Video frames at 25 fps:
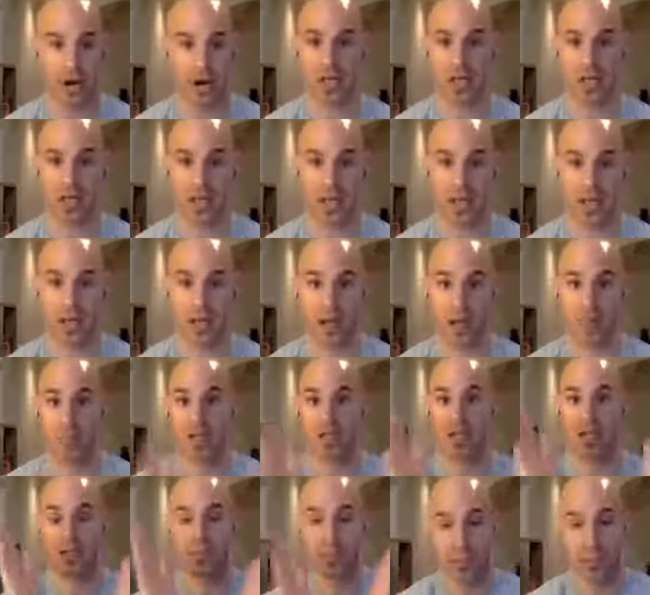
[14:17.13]
earning income
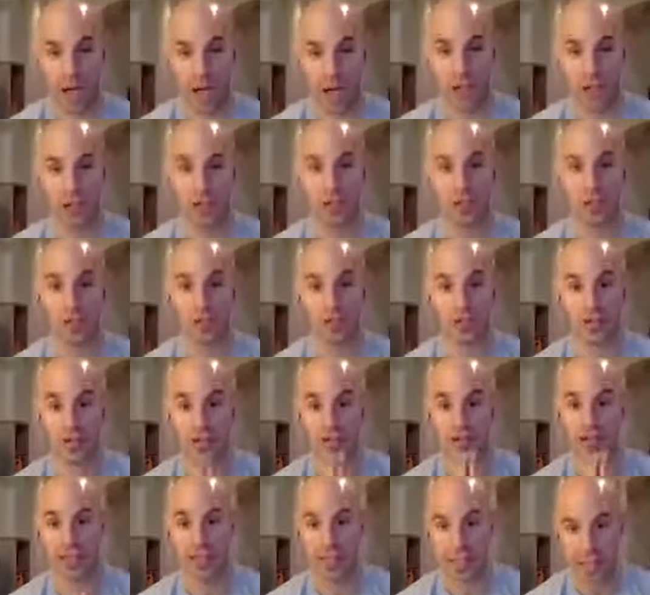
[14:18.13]
because product
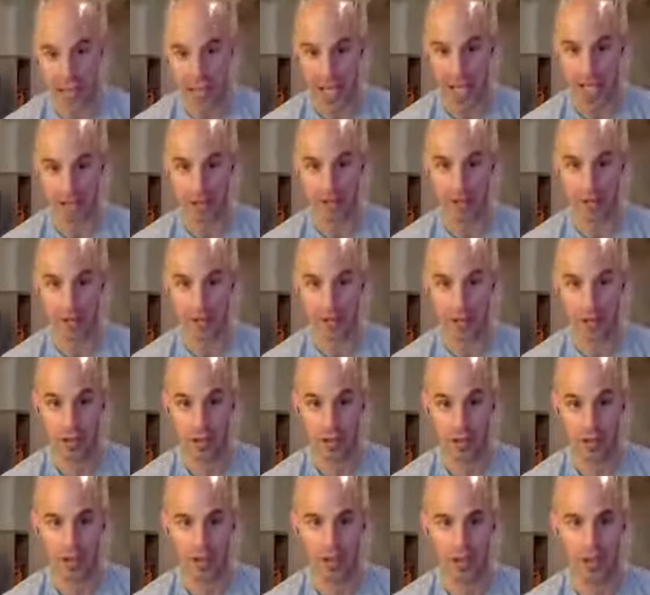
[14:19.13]
users, again,
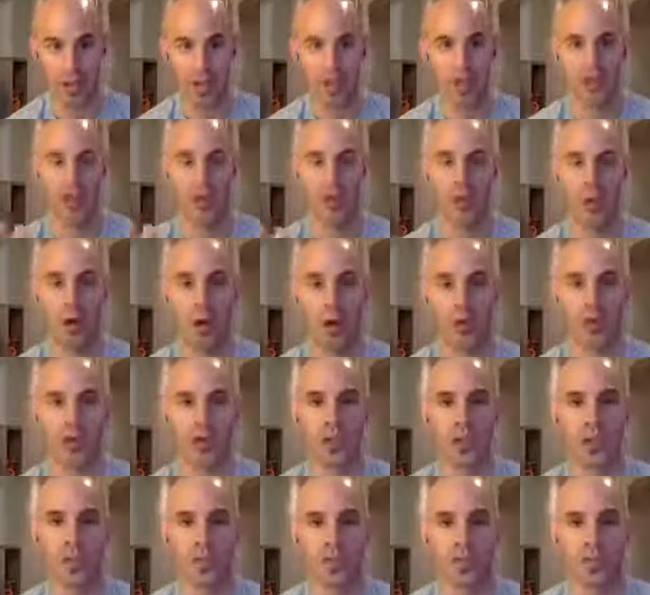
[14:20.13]
they will
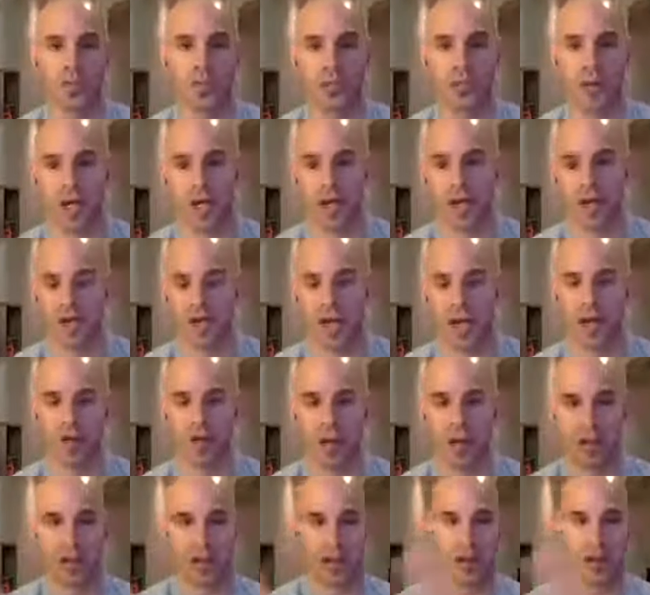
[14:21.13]
only use the products
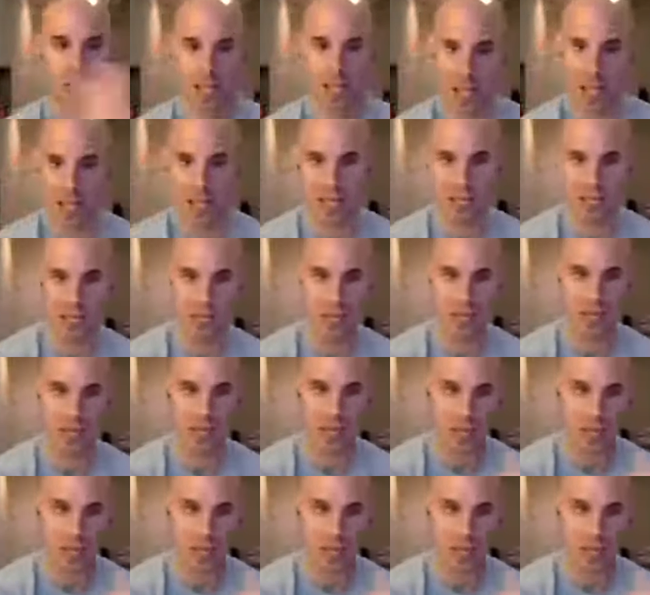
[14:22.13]
every 30 days